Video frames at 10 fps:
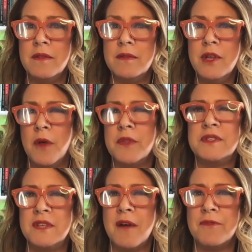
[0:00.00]
you know the
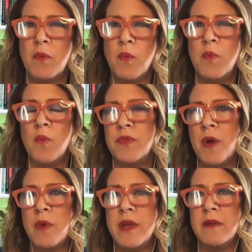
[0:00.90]
stuff that
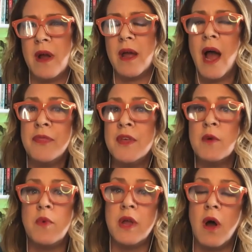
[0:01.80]
that we i
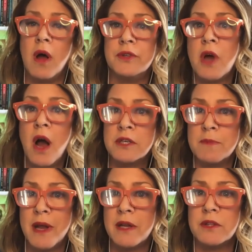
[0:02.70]
think we all talked
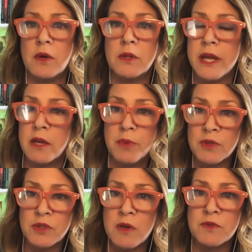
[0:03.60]
about it though like in
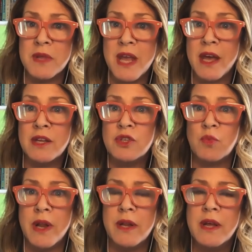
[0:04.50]
postcards from the edge
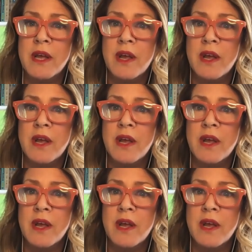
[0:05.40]
when